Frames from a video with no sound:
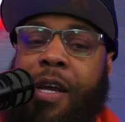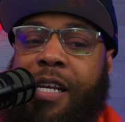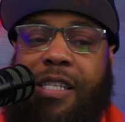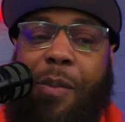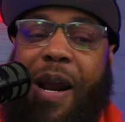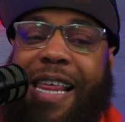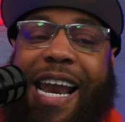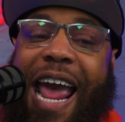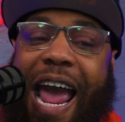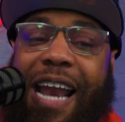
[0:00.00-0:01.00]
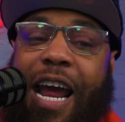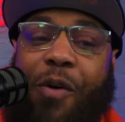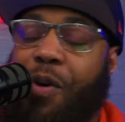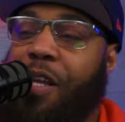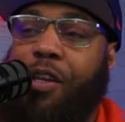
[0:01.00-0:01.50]
this is somebody that I had
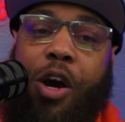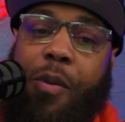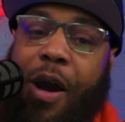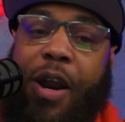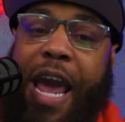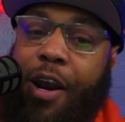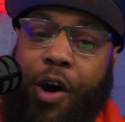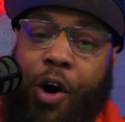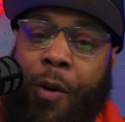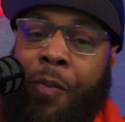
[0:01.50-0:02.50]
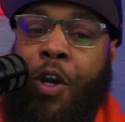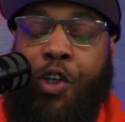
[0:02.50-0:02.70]
not really thought about at all.